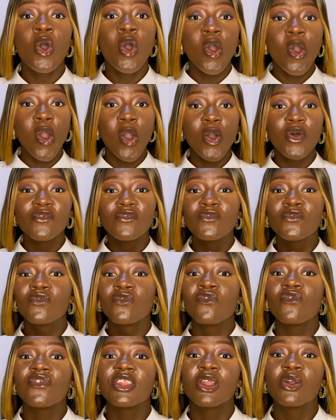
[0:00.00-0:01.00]
of the
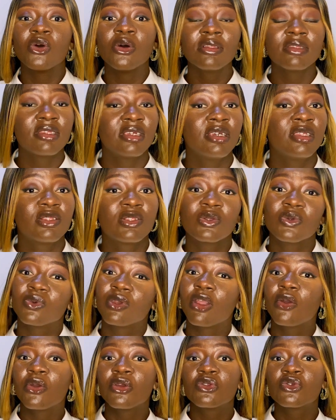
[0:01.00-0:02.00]
content we're
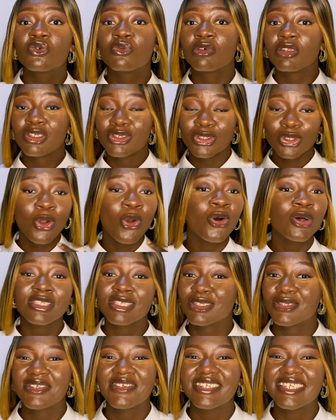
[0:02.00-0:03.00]
going to be discussing
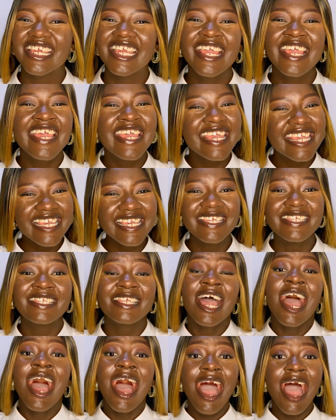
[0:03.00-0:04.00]
today is
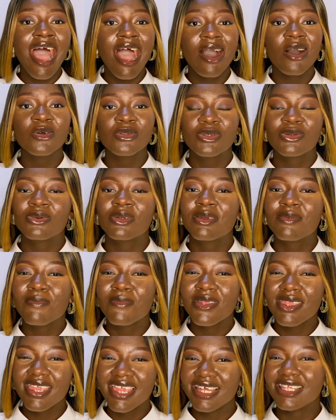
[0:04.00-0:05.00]
how to
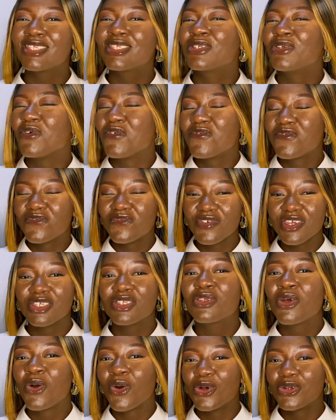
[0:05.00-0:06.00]
get your first
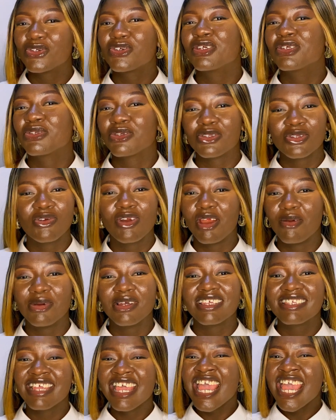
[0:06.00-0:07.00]
100 subscribers
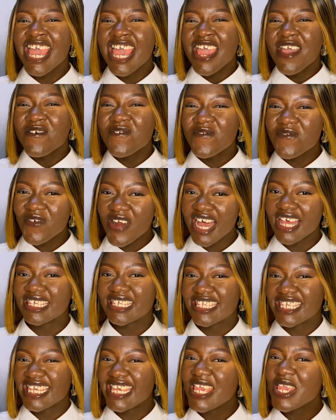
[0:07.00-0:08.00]
fast
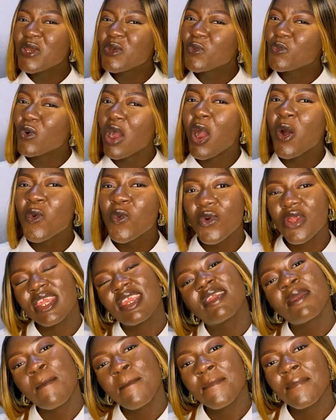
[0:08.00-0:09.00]
in 1 week.
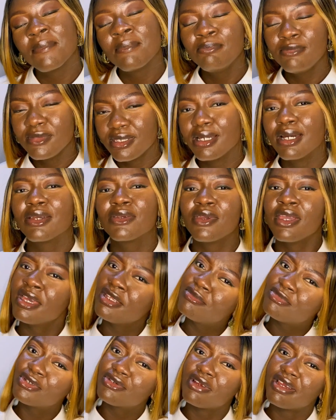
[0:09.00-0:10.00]
Yeah, you heard me
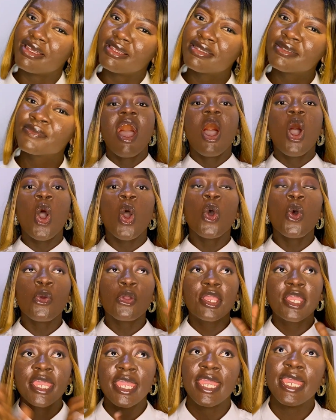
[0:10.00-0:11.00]
right.
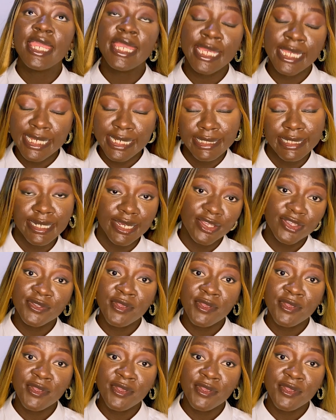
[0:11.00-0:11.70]
Okay guys,